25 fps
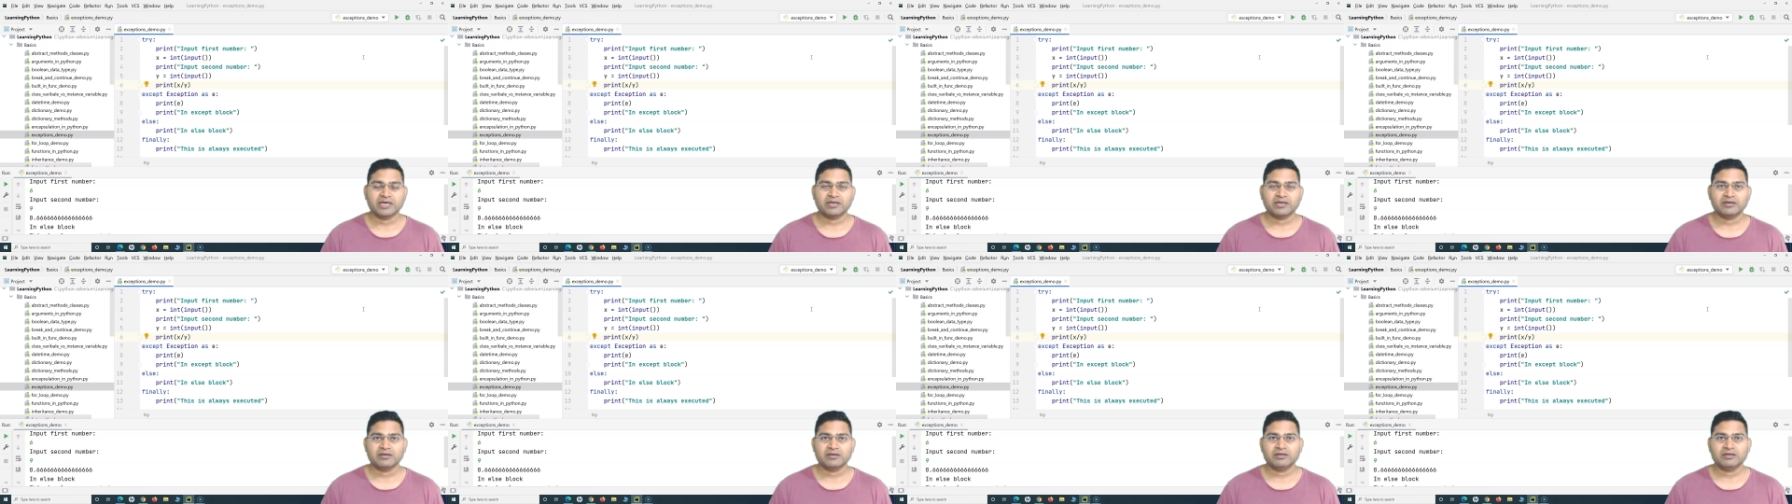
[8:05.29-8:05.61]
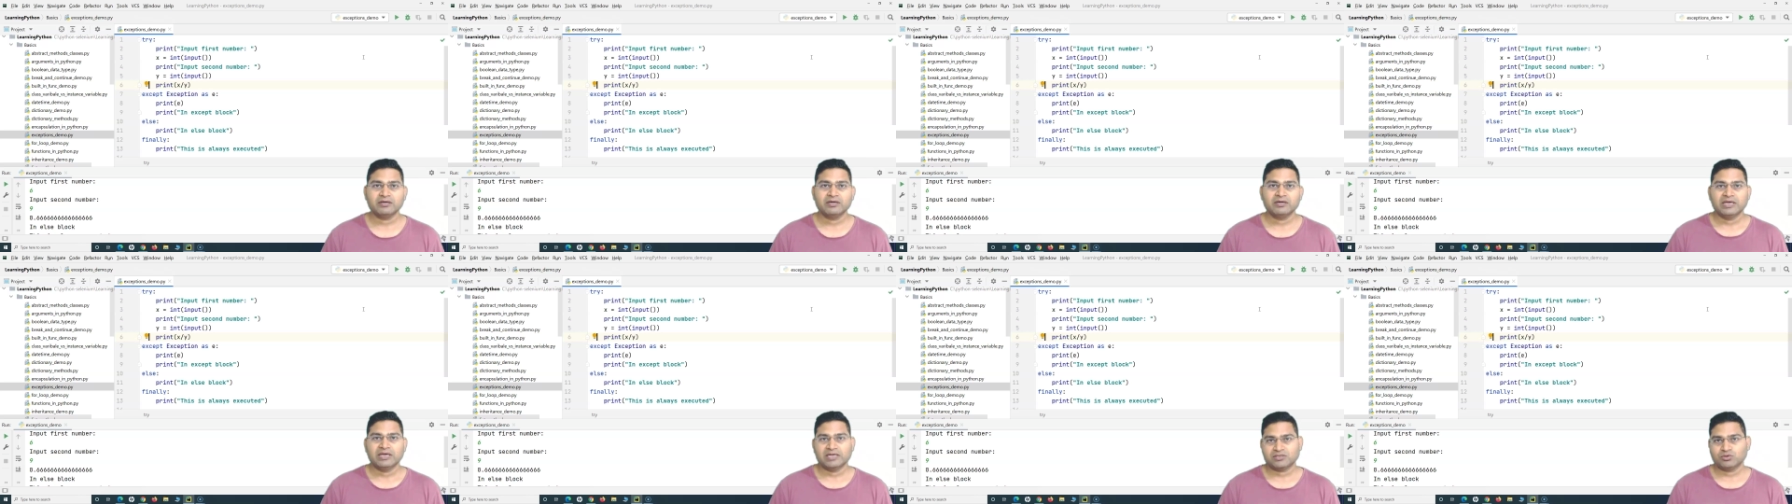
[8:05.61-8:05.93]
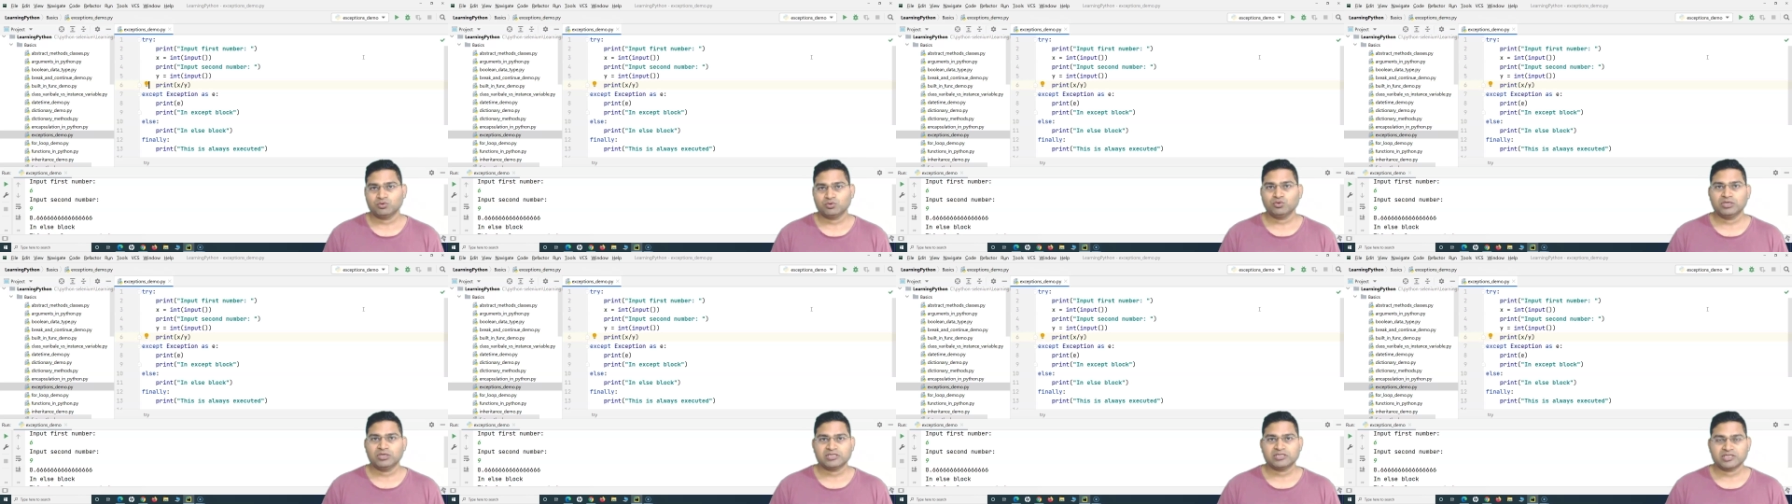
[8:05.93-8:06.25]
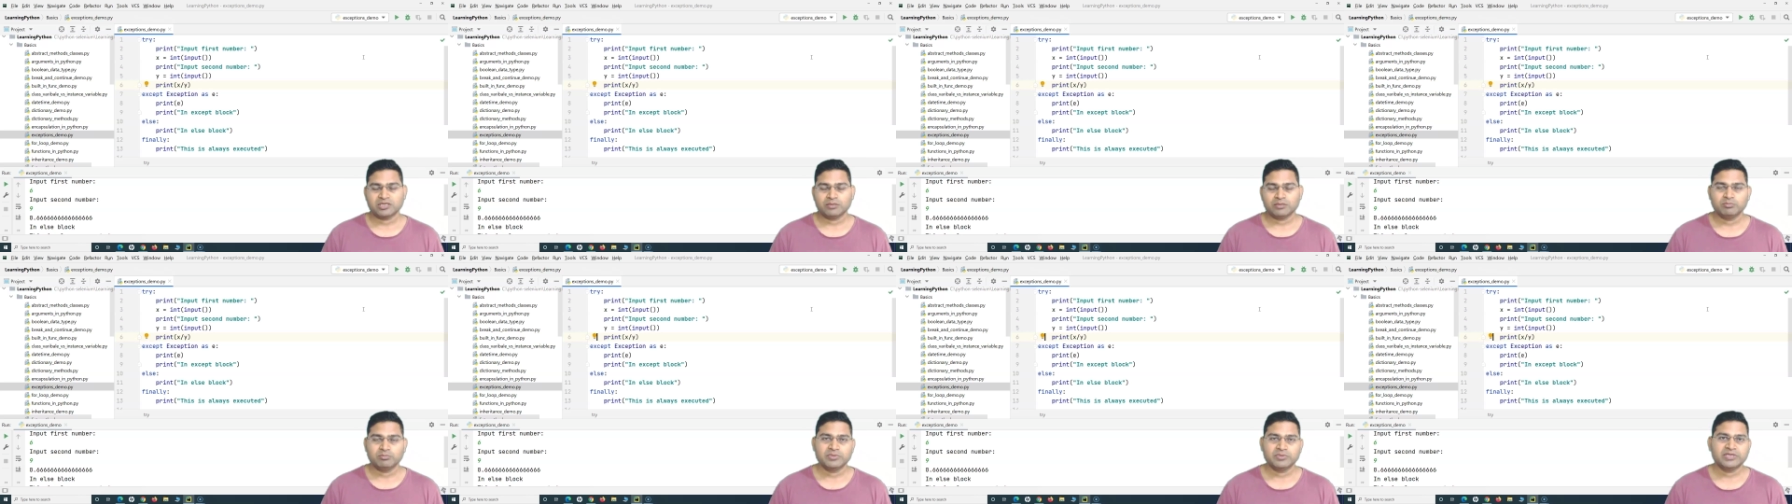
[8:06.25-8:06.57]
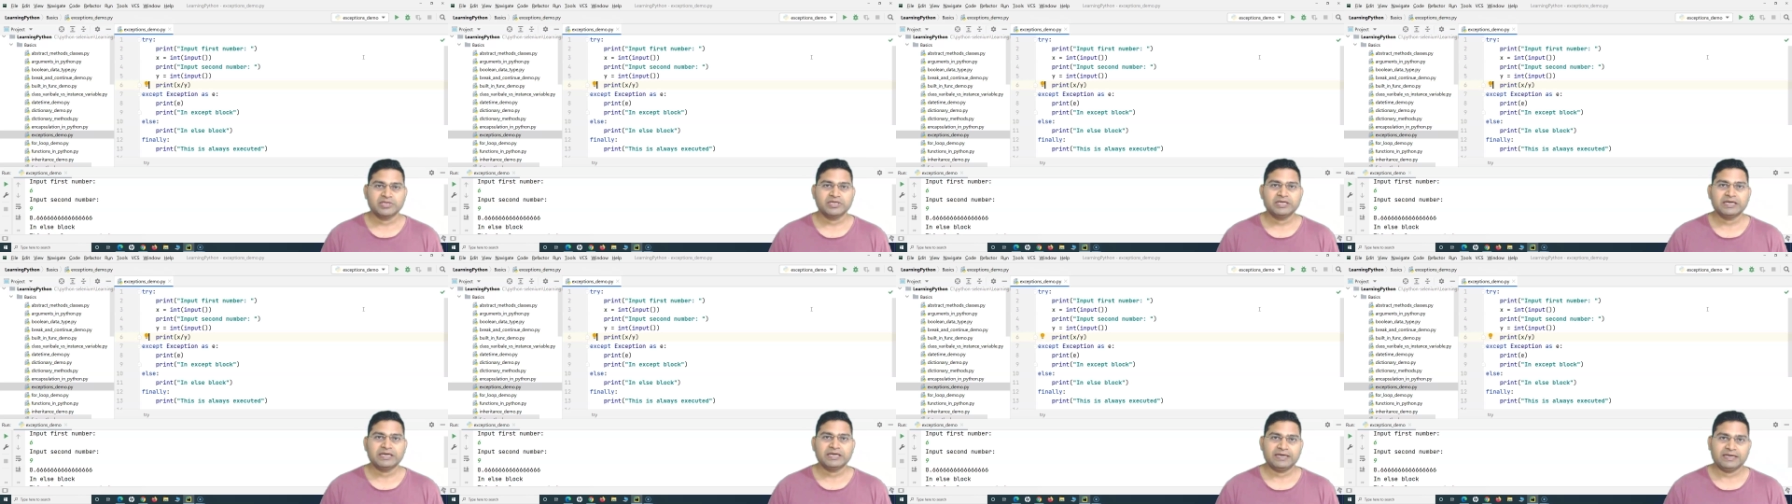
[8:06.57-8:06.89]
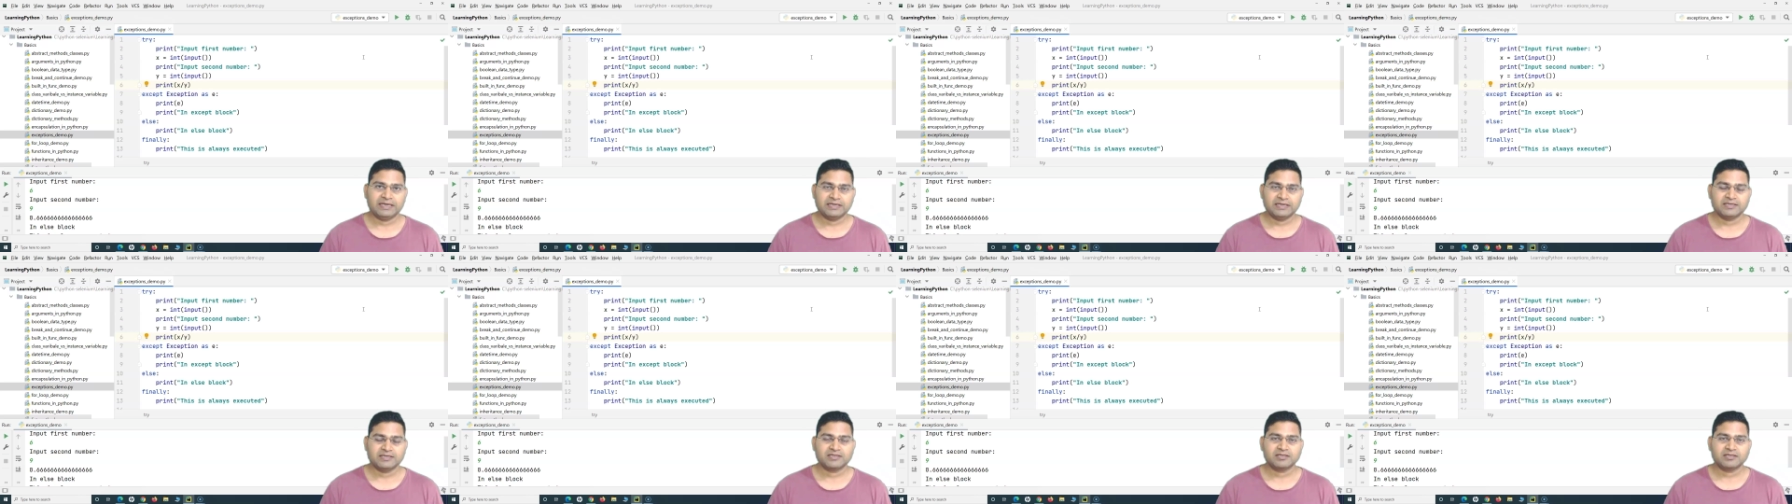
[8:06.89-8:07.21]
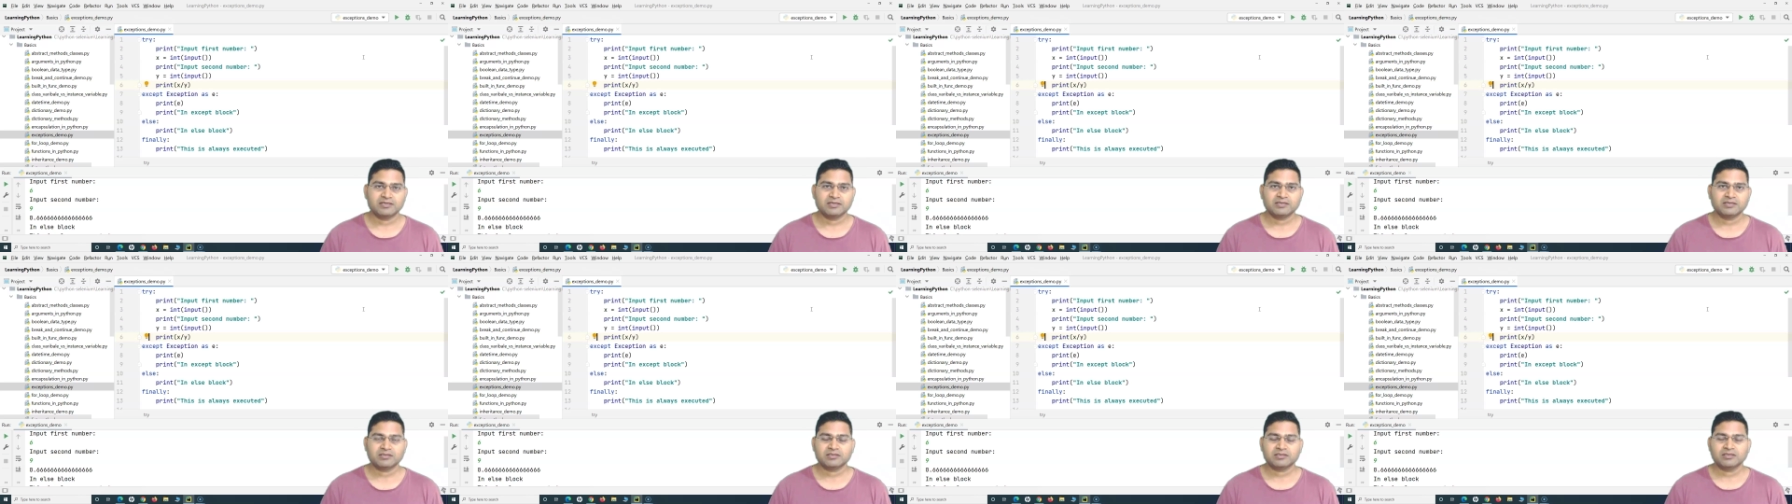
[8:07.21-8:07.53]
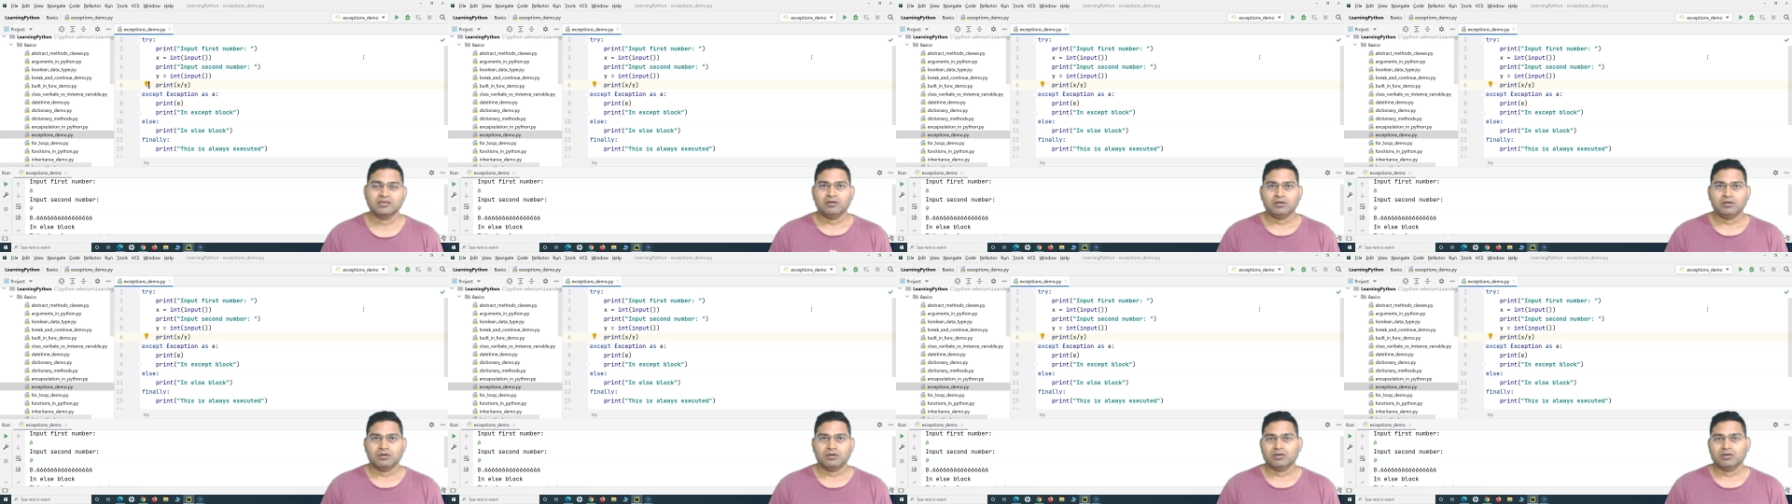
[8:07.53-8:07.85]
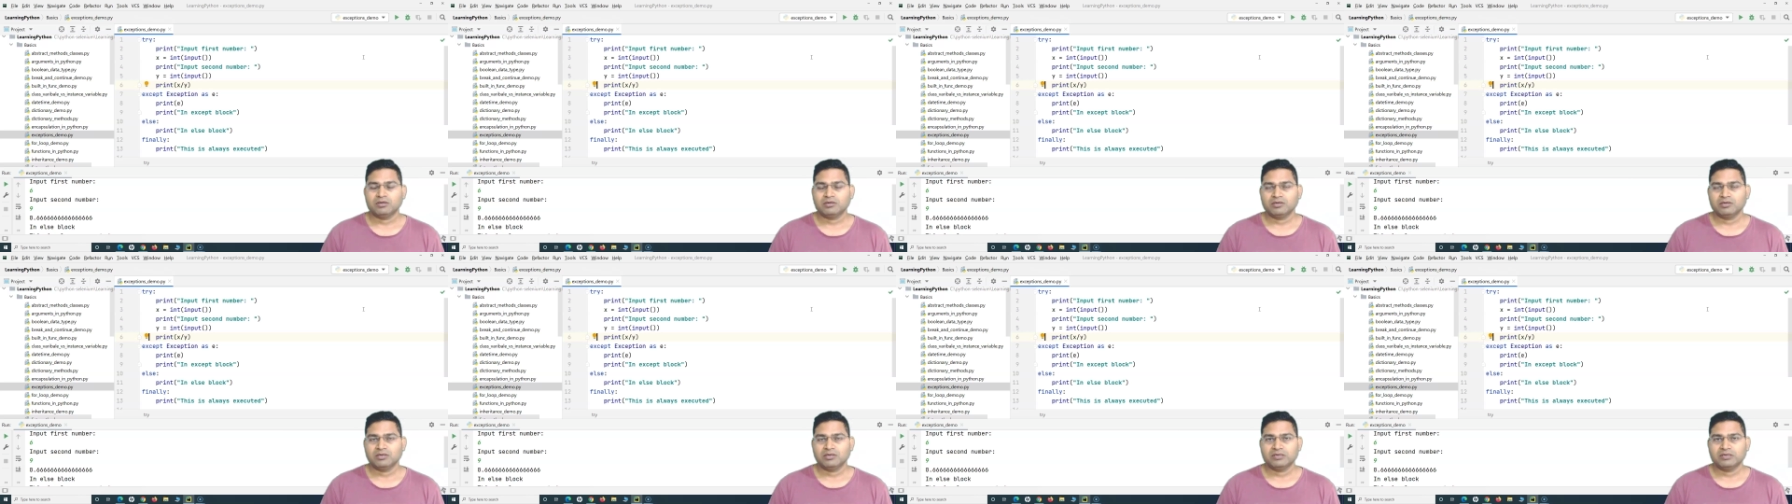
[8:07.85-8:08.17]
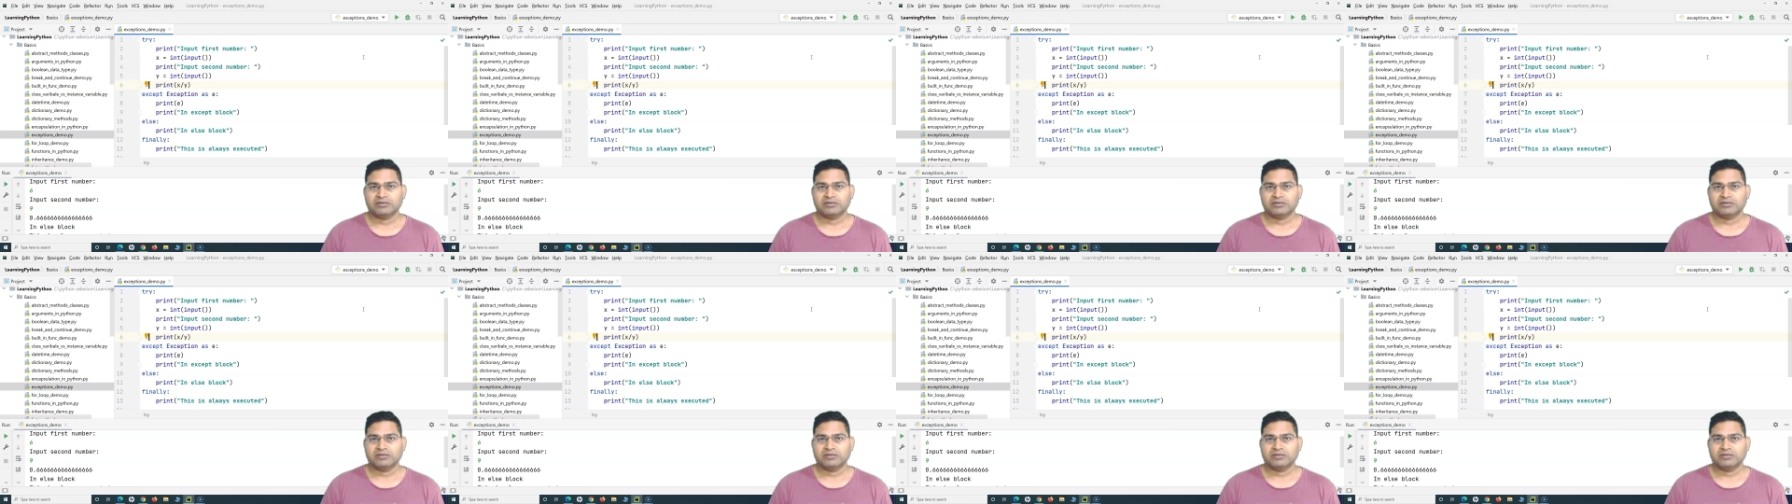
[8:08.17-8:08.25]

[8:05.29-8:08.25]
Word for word: error as soon as somebody enters or